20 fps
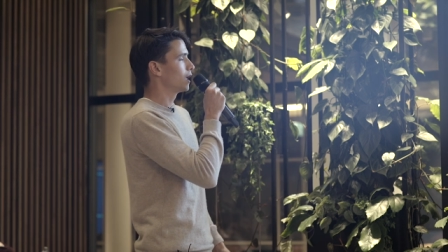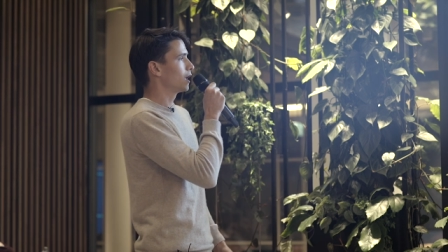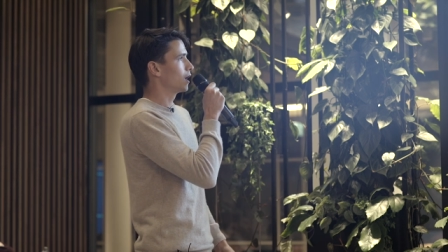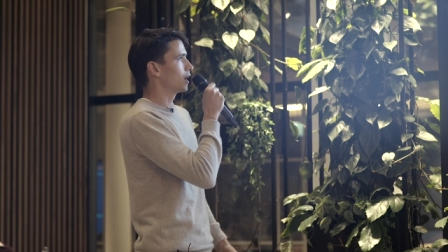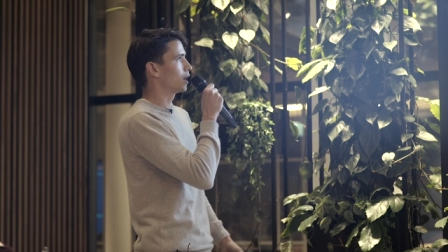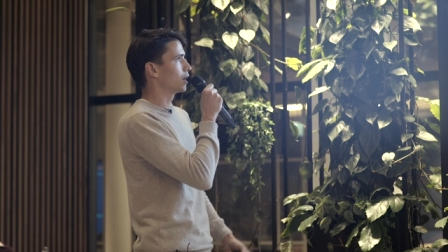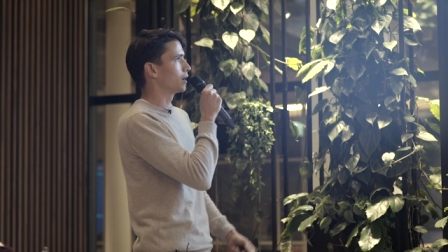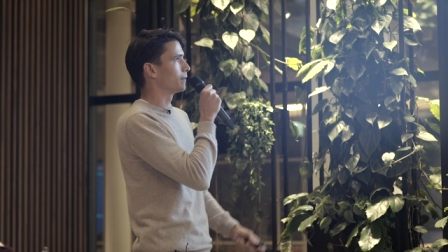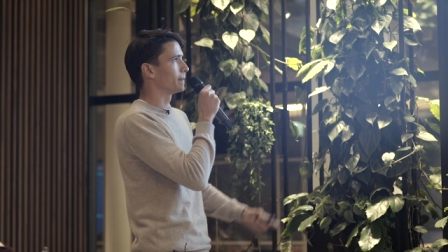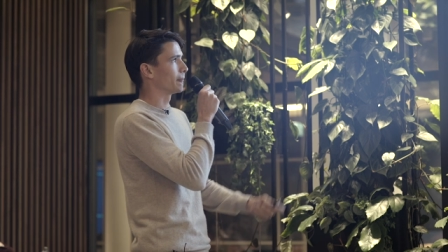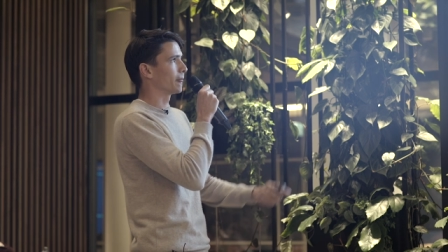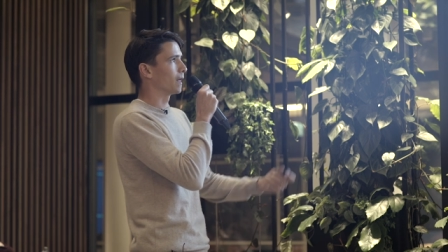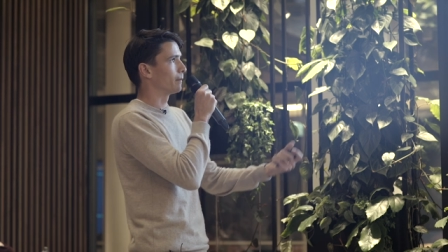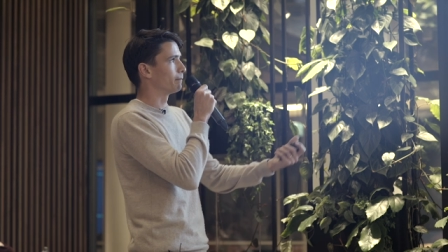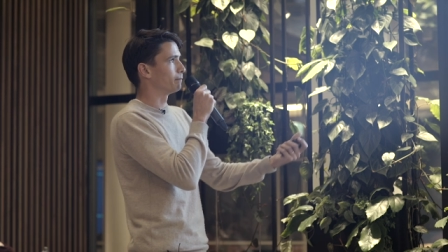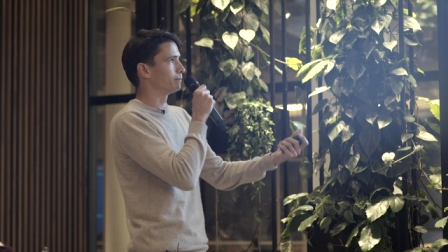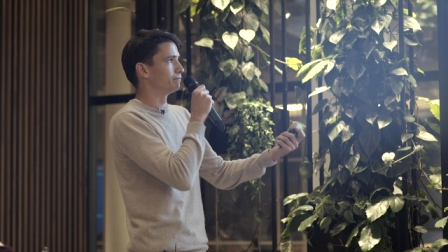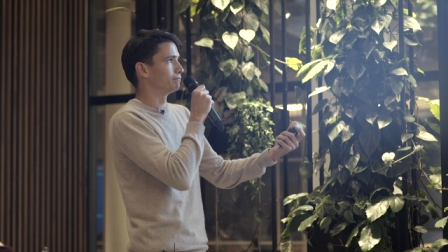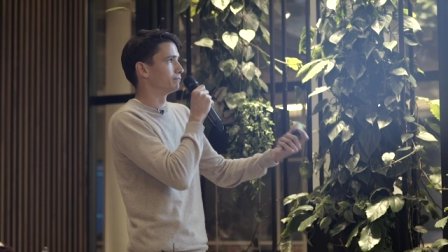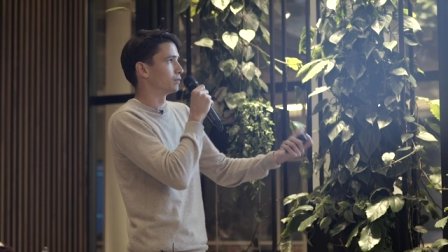um, uh,
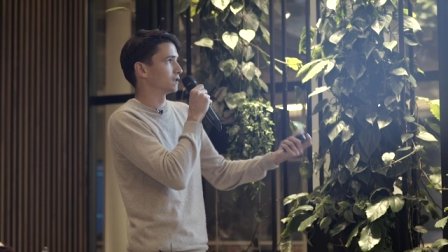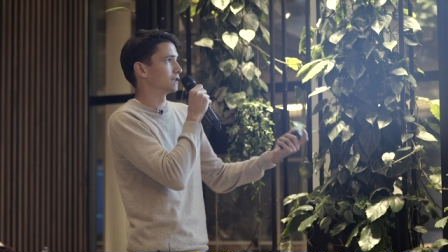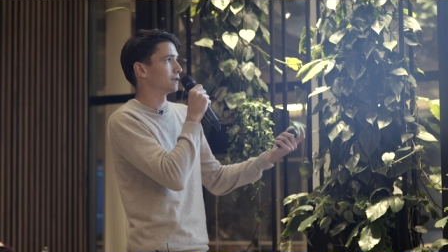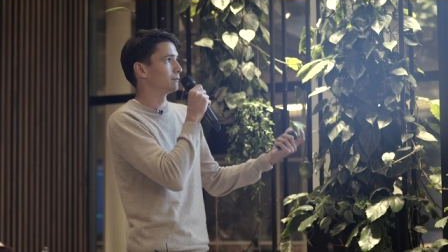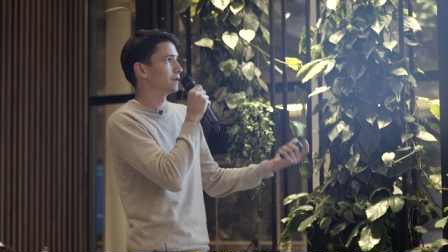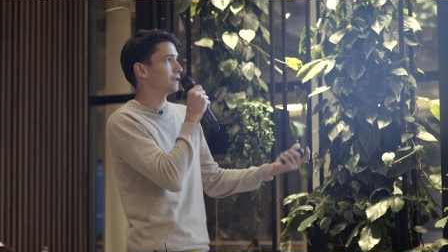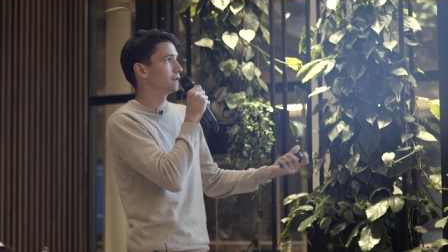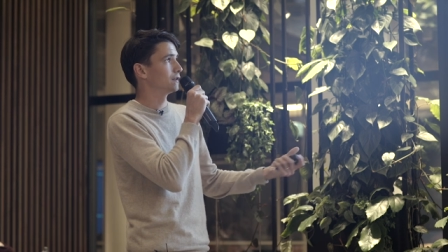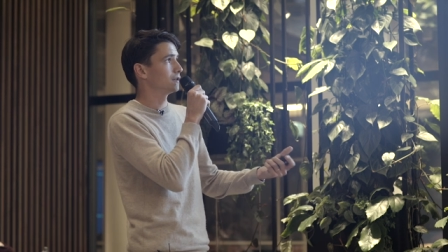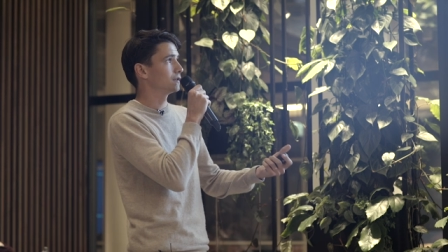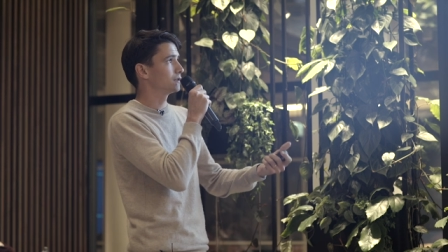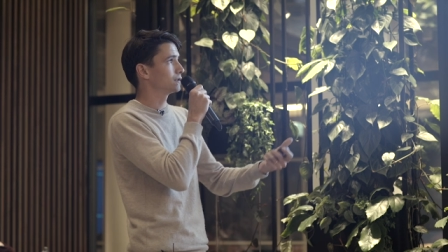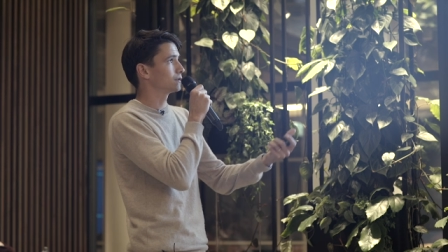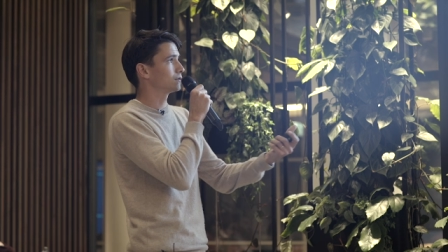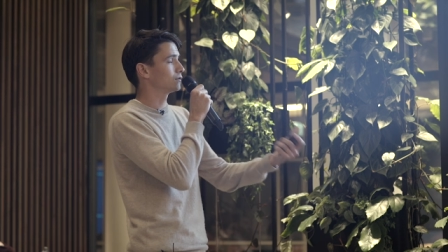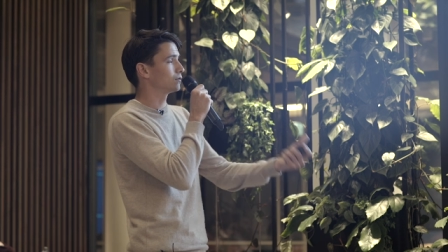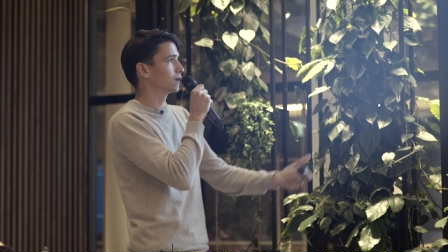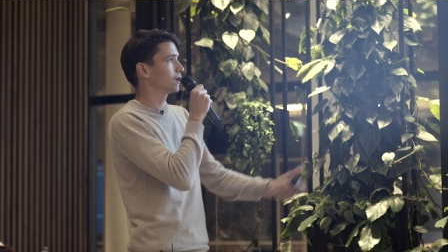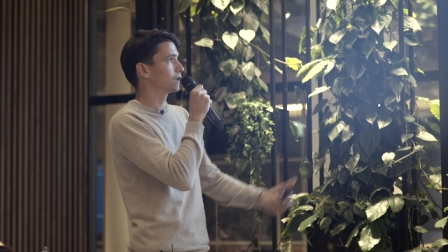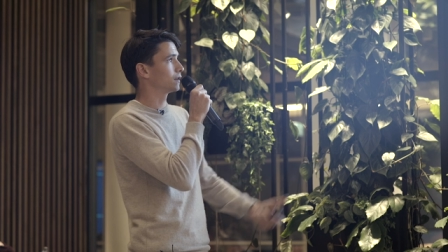possibilities
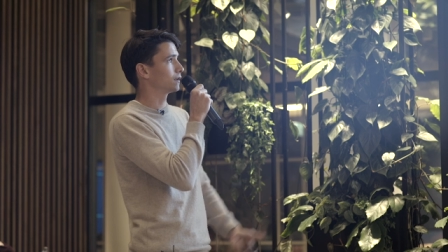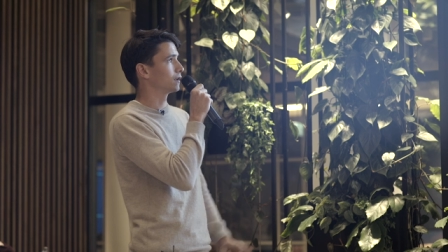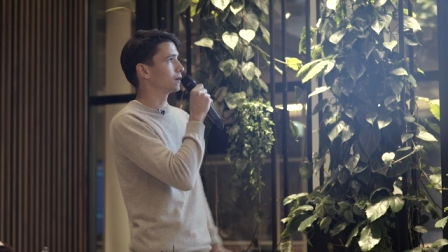to get,